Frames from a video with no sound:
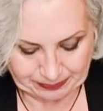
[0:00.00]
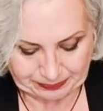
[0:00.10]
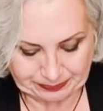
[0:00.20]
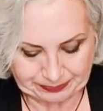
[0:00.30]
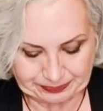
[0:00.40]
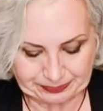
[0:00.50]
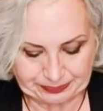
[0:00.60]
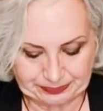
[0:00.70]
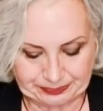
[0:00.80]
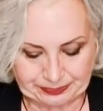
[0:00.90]

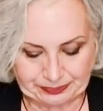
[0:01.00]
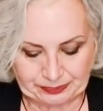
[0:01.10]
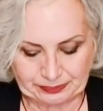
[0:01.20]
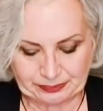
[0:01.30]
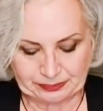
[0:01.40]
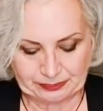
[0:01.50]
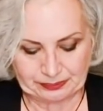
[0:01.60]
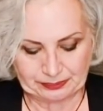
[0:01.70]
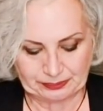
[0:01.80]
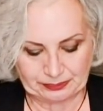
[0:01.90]

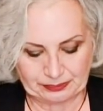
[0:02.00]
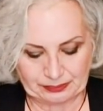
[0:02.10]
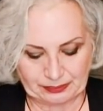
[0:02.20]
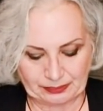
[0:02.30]
(silence)